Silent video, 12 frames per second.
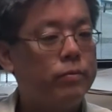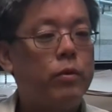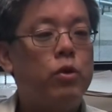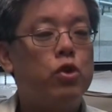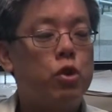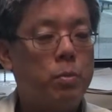
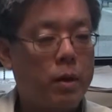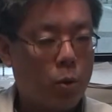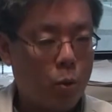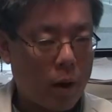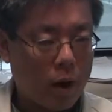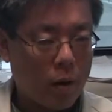you should be
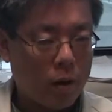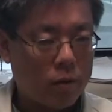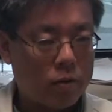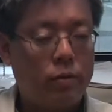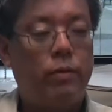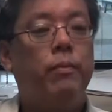aware
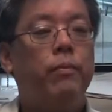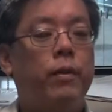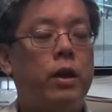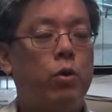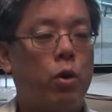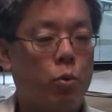of,
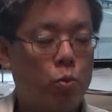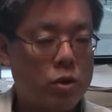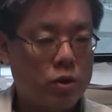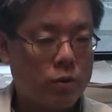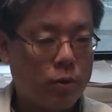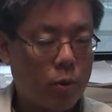that you're at
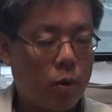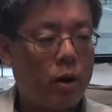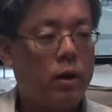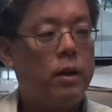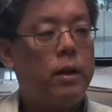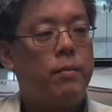risk
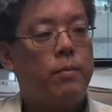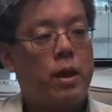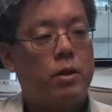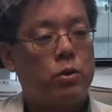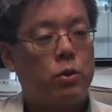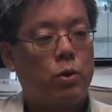for.
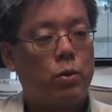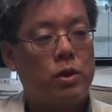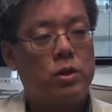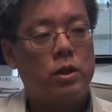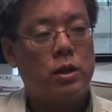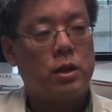And so the
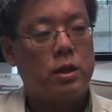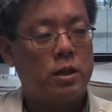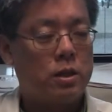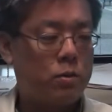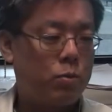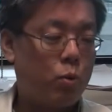question
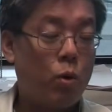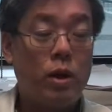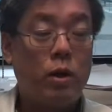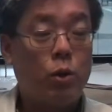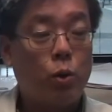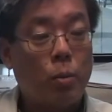is, what do
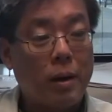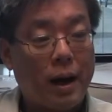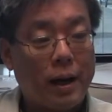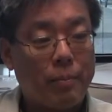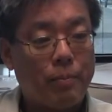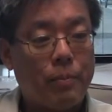you do about
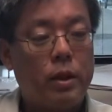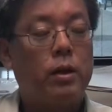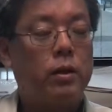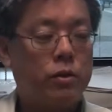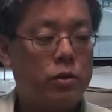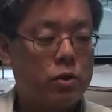it?
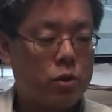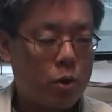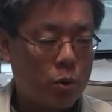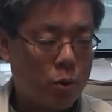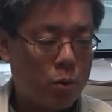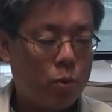
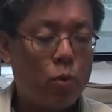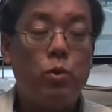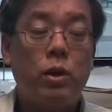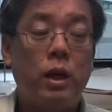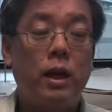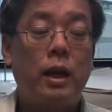So
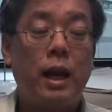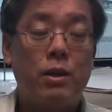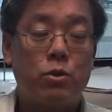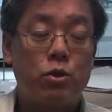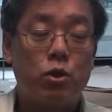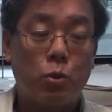routine
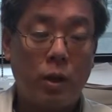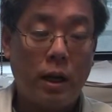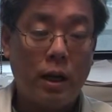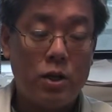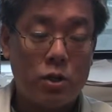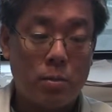cancer
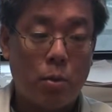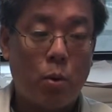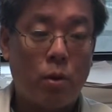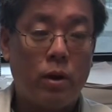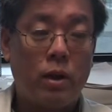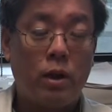screening is
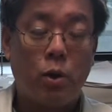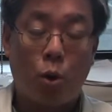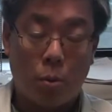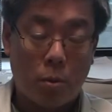important in the normal